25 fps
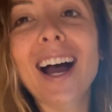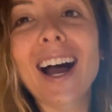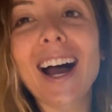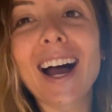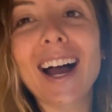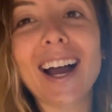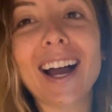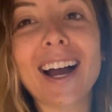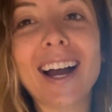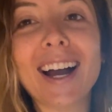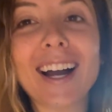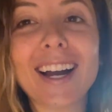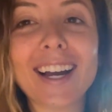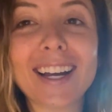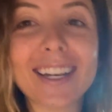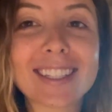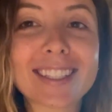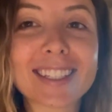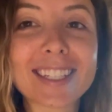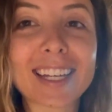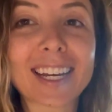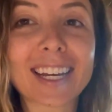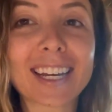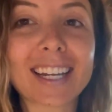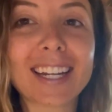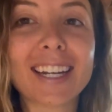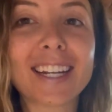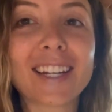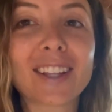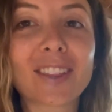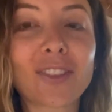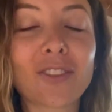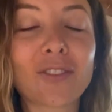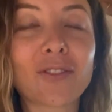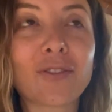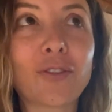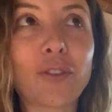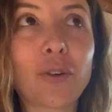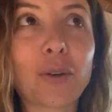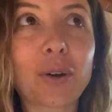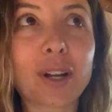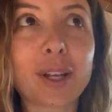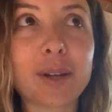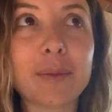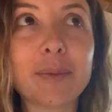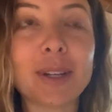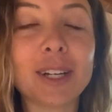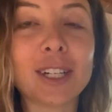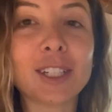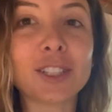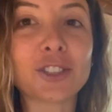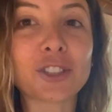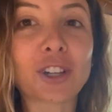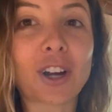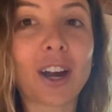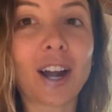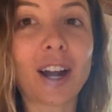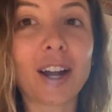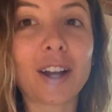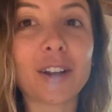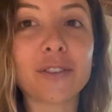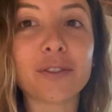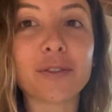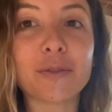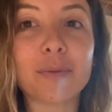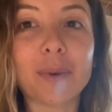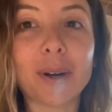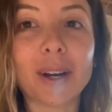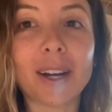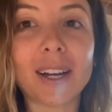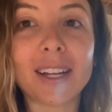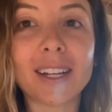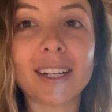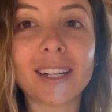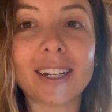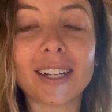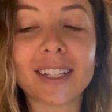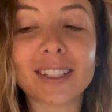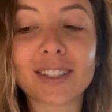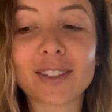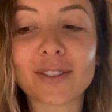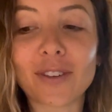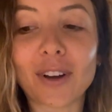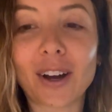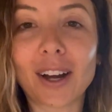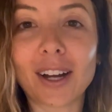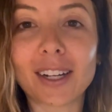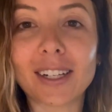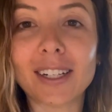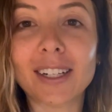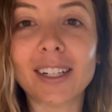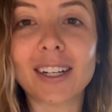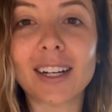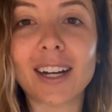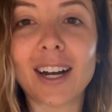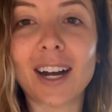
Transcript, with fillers: It's like a 40-minute drive, but it's fine.